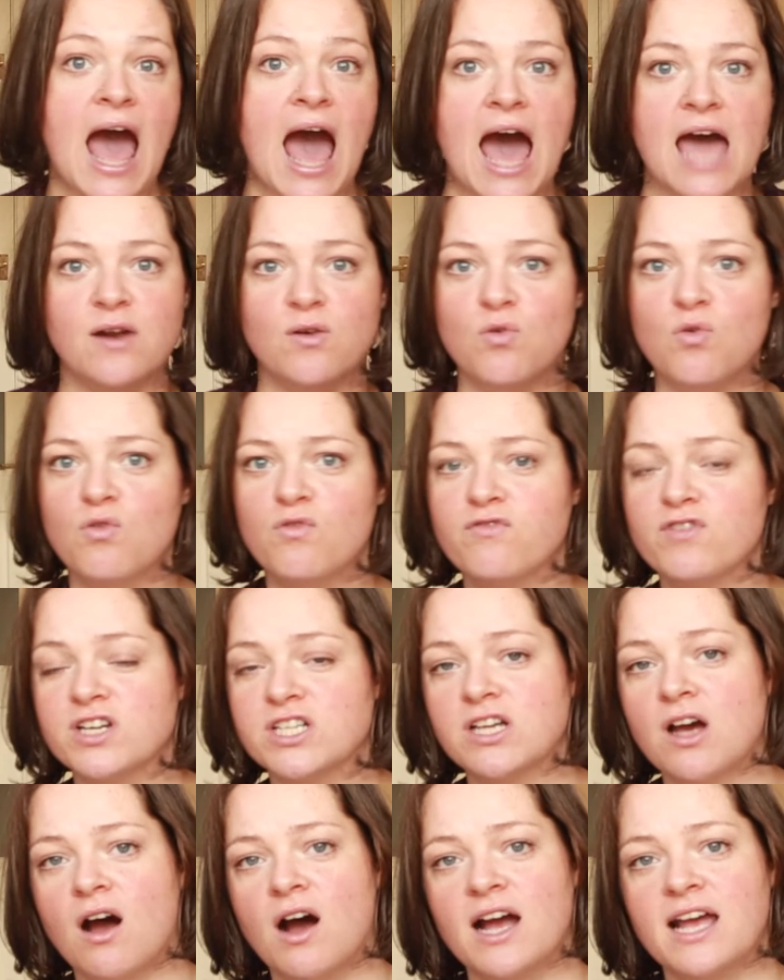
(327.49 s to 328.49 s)
And over
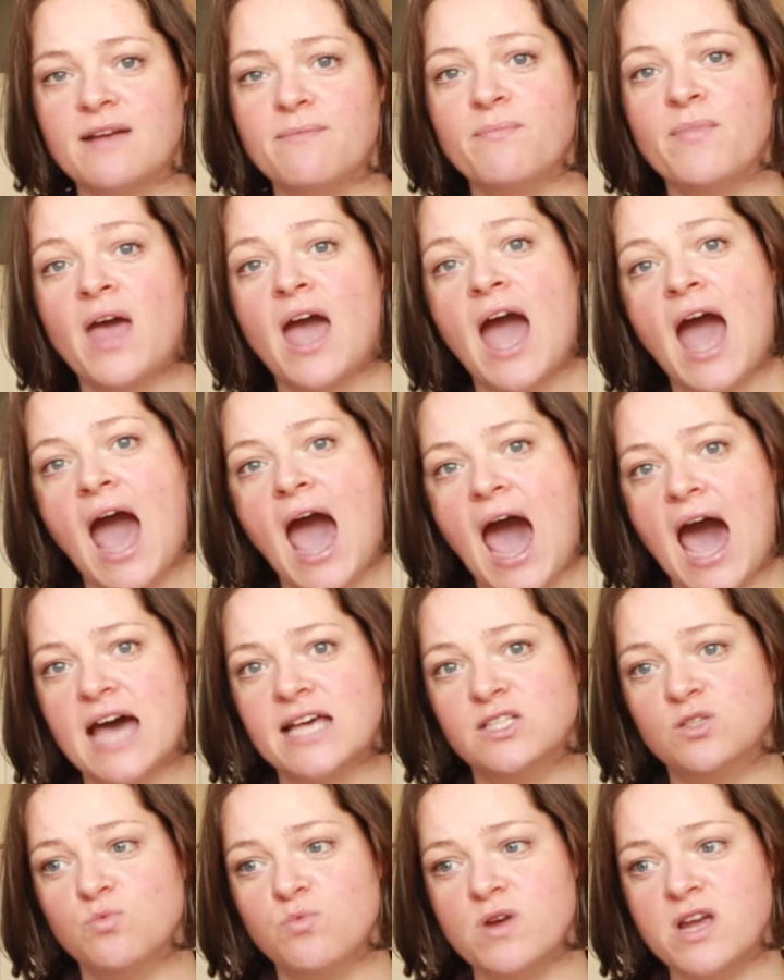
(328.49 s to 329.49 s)
time,
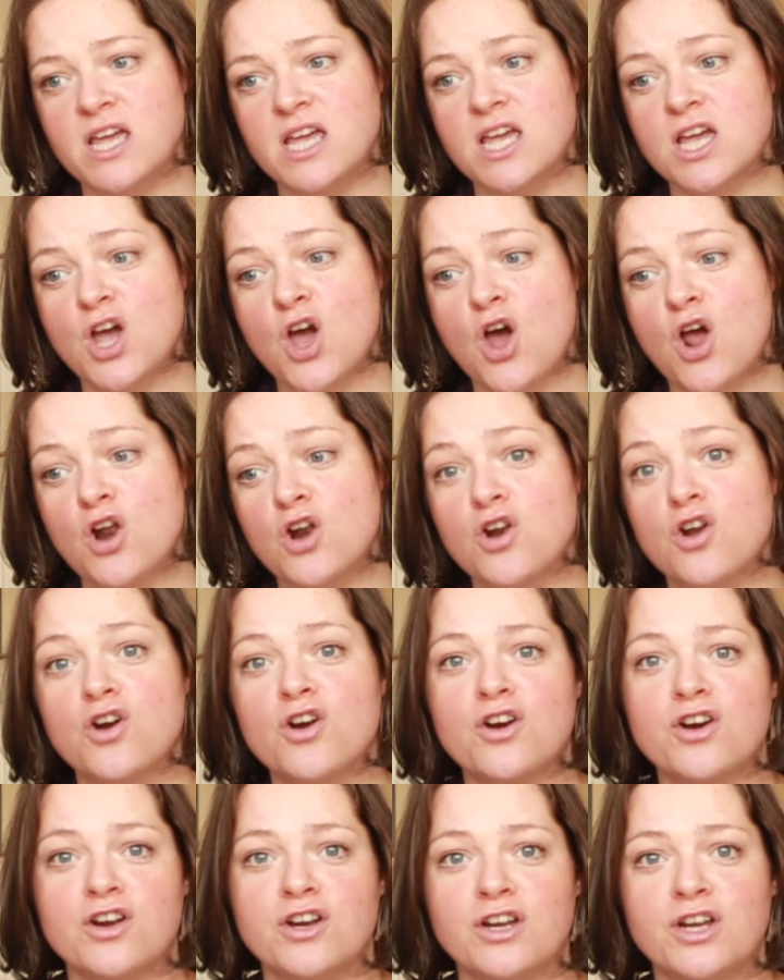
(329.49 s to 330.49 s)
as we
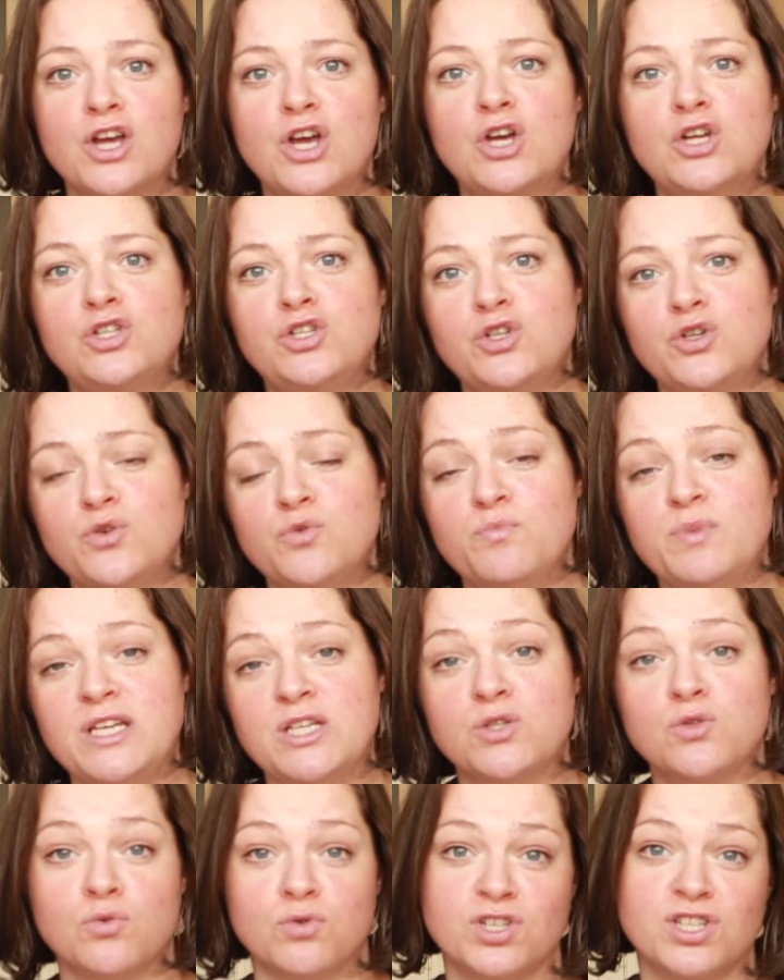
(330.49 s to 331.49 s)
learn to be
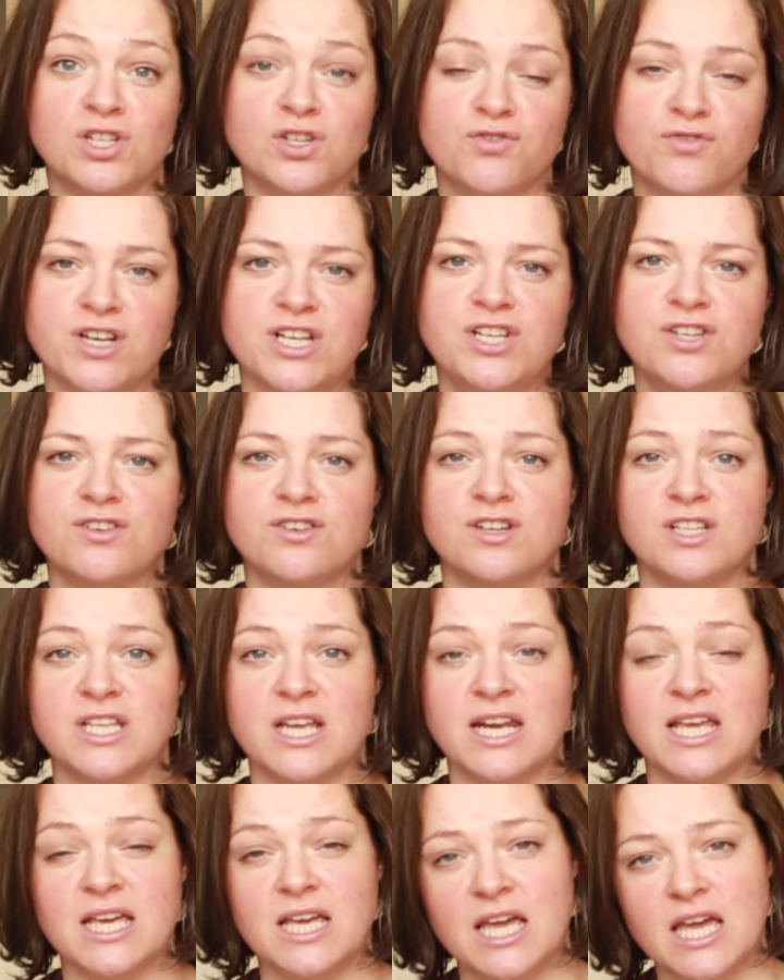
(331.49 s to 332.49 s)
social creatures
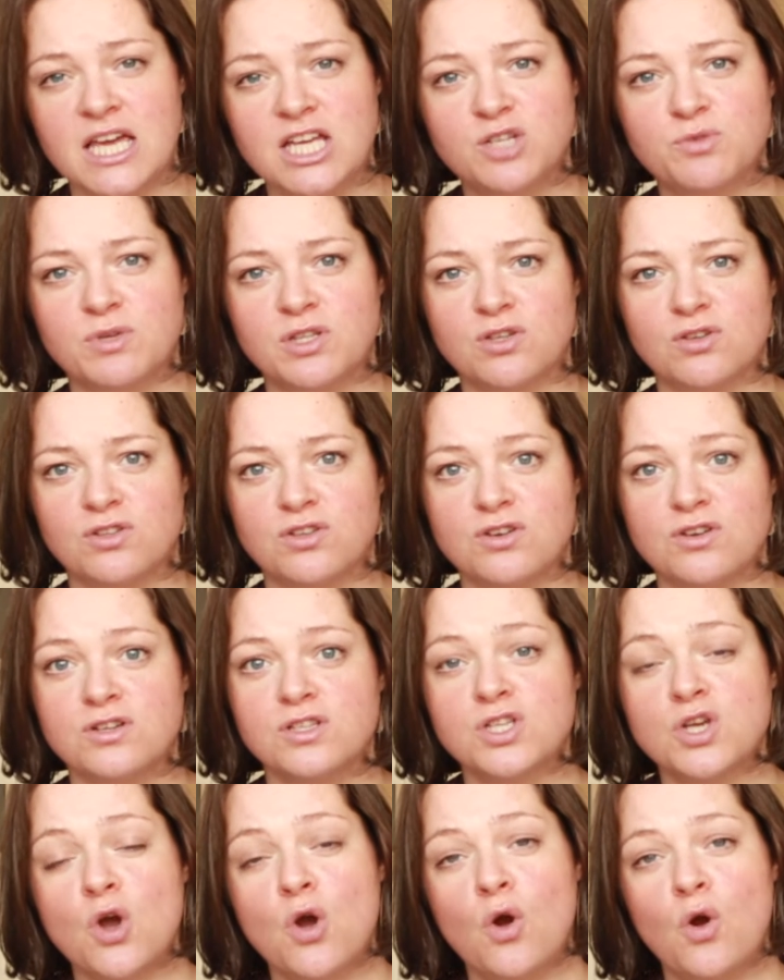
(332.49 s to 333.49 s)
and engage with
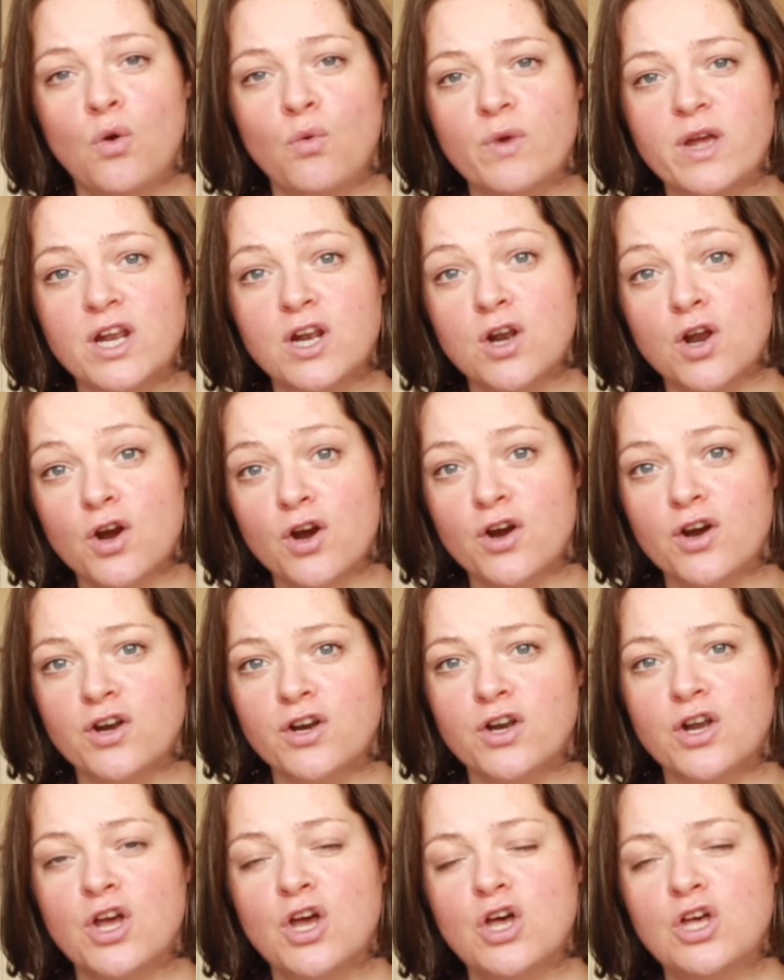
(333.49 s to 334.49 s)
others, we
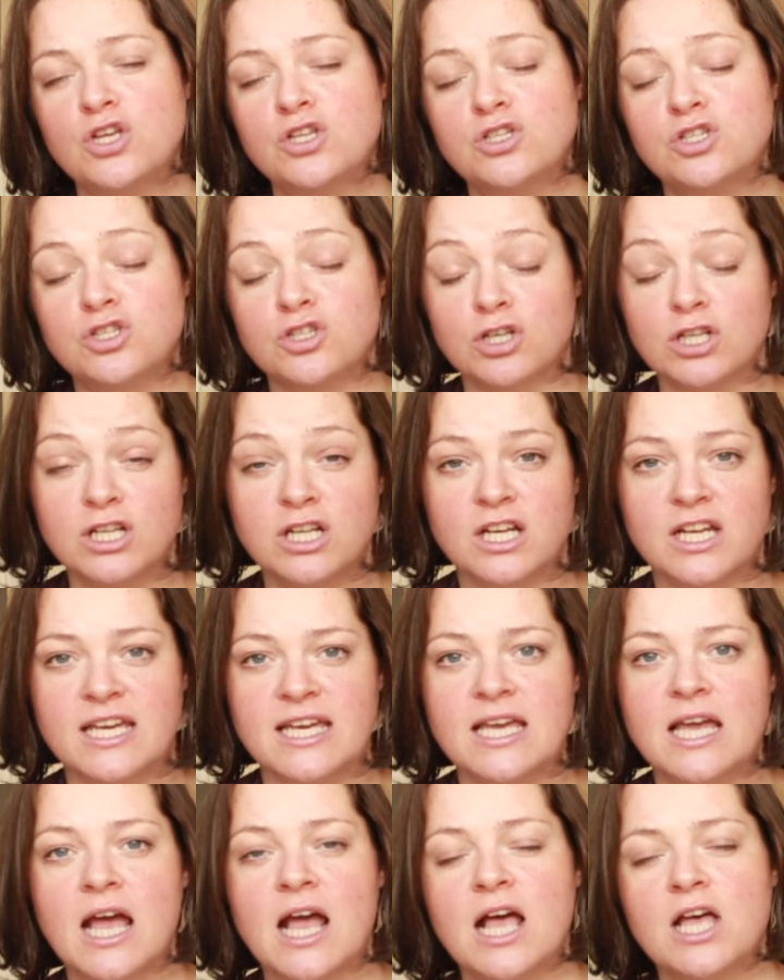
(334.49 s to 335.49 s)
learn
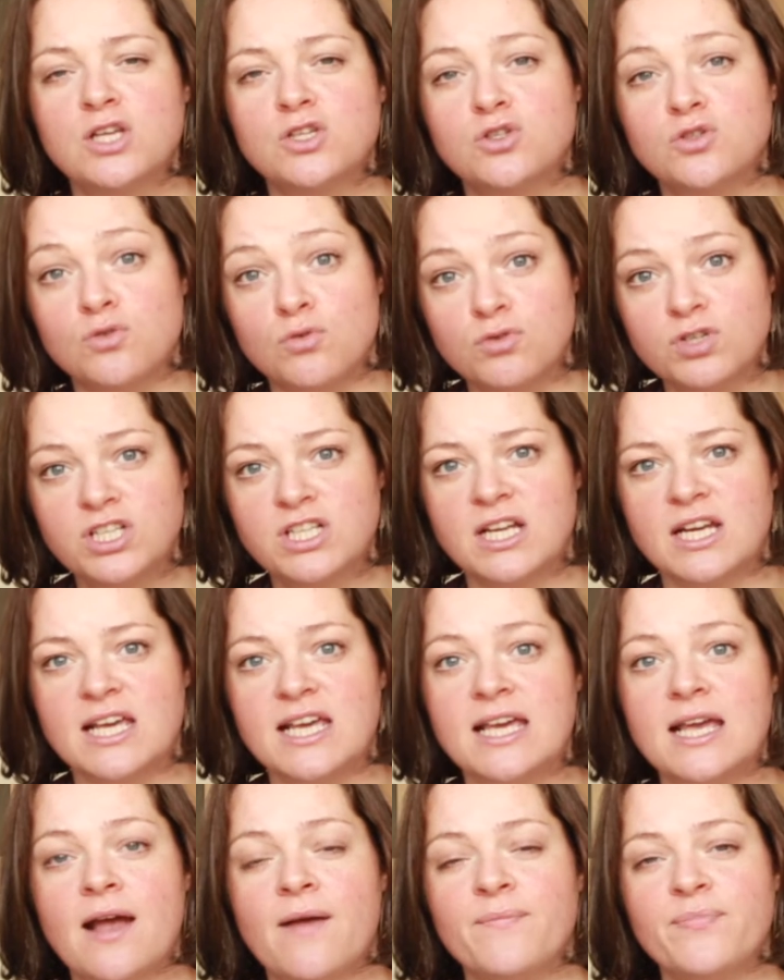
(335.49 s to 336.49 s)
subtly,
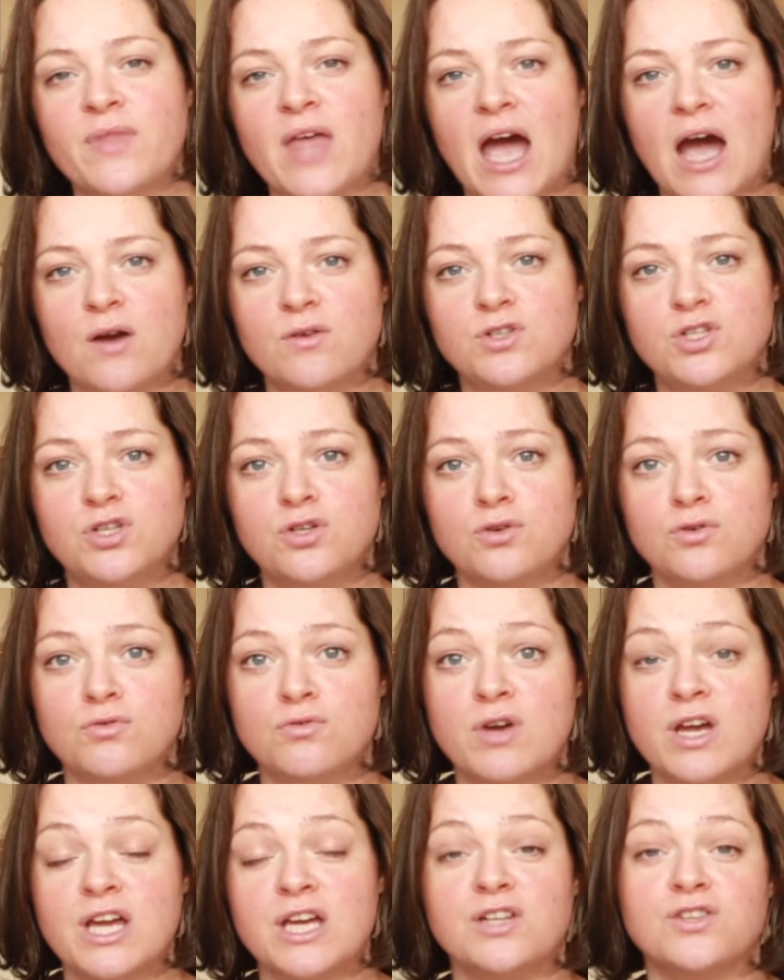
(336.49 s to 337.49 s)
socially, how
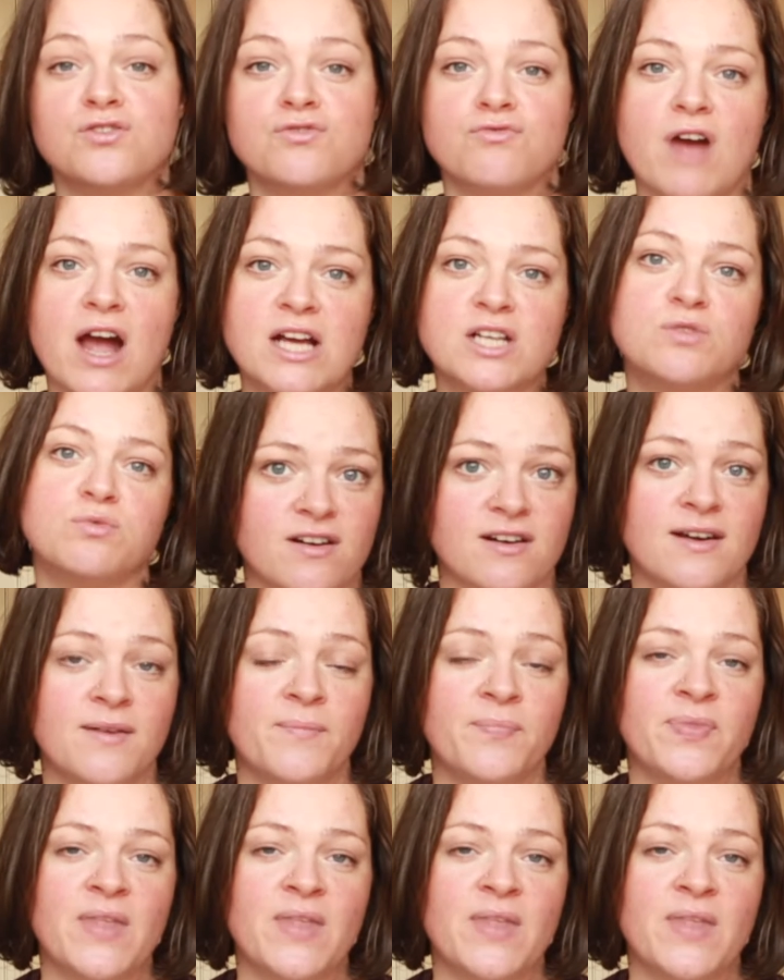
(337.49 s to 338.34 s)
to interact with them.